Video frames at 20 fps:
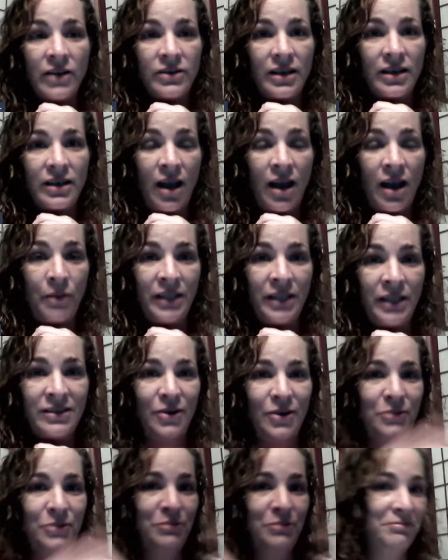me,
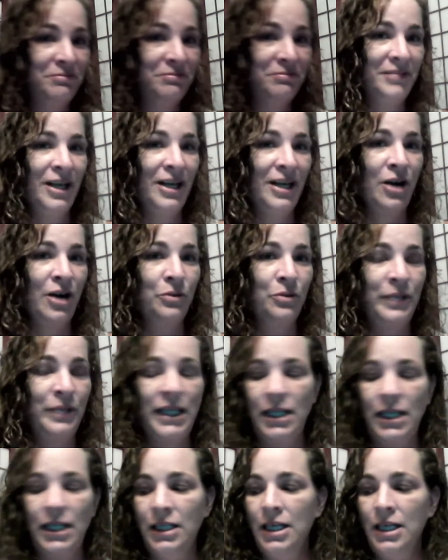so we
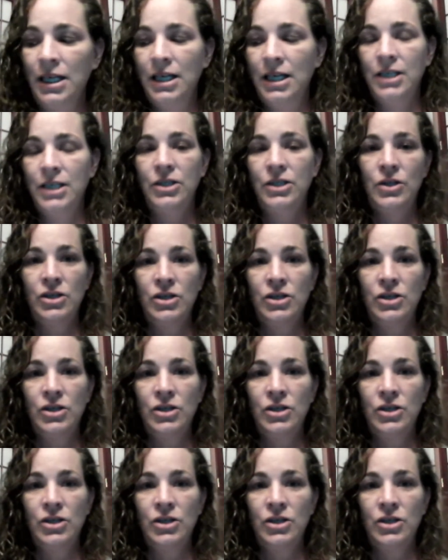can do the